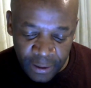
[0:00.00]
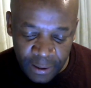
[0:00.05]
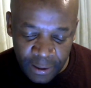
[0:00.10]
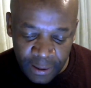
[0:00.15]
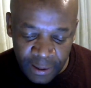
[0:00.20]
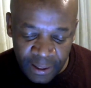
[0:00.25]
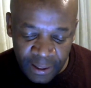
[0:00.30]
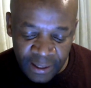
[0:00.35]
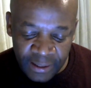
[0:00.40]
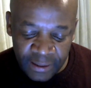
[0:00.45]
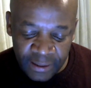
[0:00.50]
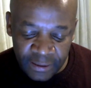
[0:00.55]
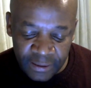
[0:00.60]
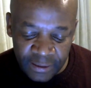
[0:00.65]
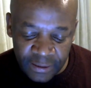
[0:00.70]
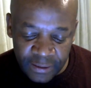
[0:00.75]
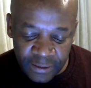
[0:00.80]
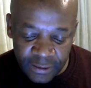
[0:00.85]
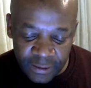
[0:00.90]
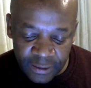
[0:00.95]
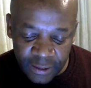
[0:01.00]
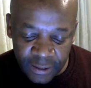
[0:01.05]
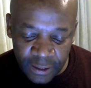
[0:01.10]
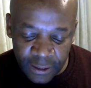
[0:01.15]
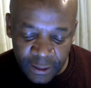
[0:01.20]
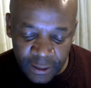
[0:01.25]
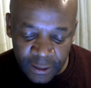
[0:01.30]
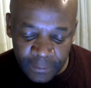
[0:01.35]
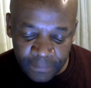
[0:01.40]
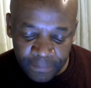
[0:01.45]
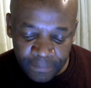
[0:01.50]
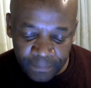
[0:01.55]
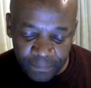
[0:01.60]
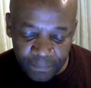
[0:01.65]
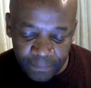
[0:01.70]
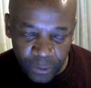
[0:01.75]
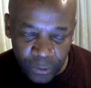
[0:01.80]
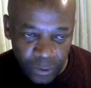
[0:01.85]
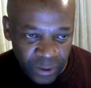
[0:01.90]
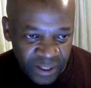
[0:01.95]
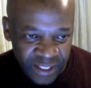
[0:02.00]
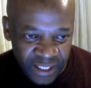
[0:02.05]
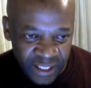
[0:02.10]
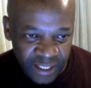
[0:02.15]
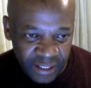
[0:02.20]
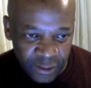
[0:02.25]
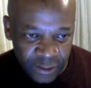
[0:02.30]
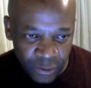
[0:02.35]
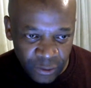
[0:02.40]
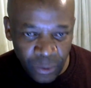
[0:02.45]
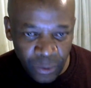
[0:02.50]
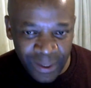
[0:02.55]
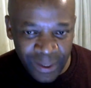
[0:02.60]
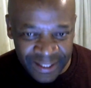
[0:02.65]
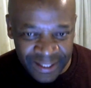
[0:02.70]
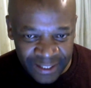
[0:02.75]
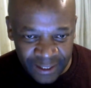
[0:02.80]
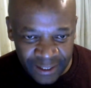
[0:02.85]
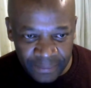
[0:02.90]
Randy's contacts on WhatsApp.